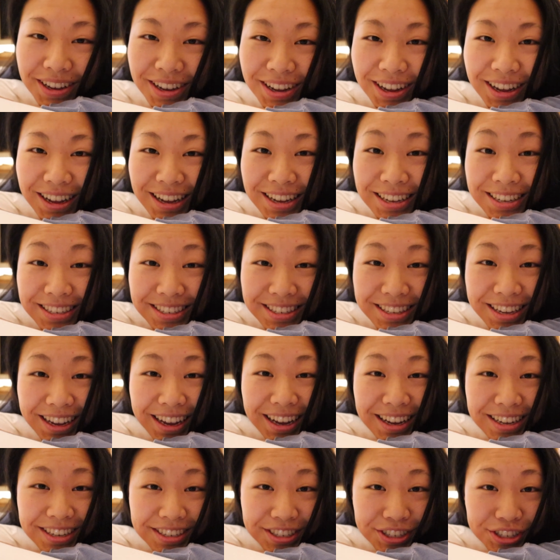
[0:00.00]
Guys,
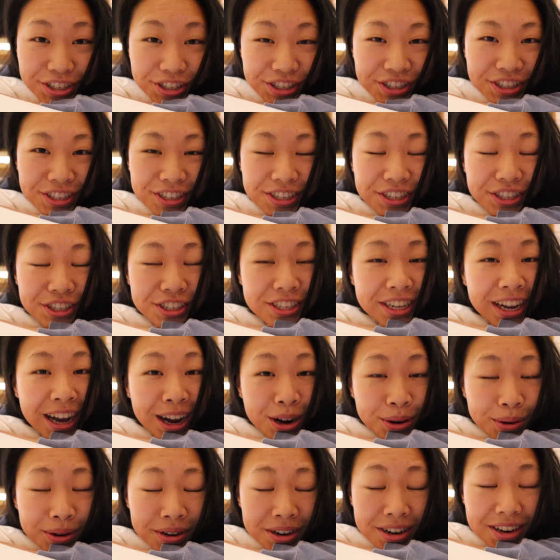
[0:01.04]
I just took a
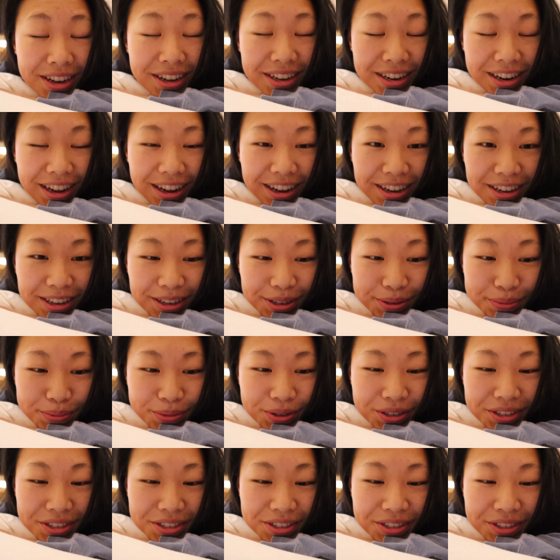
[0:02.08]
shower and I
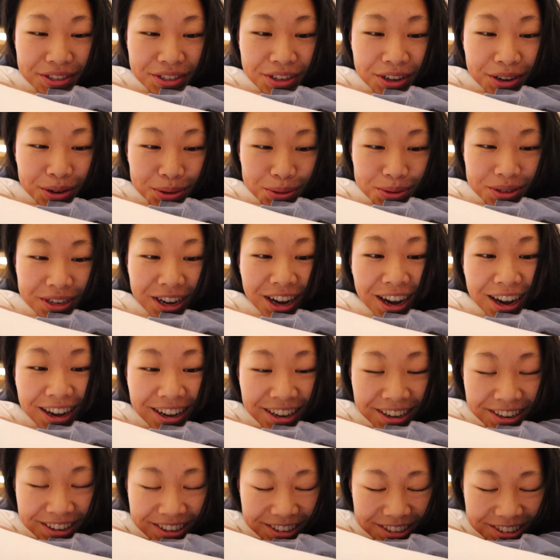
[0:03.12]
am so
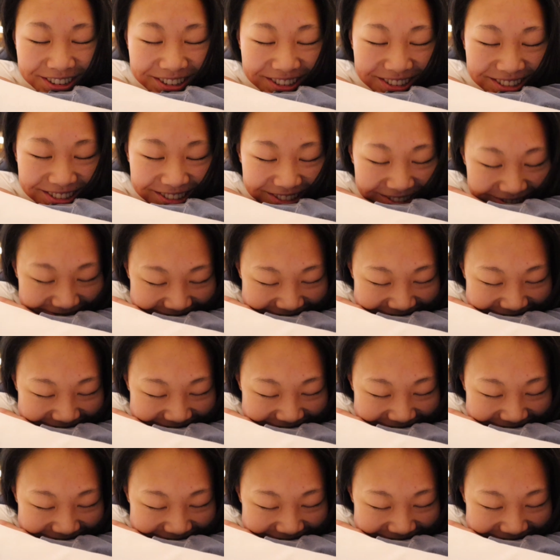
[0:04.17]
tired.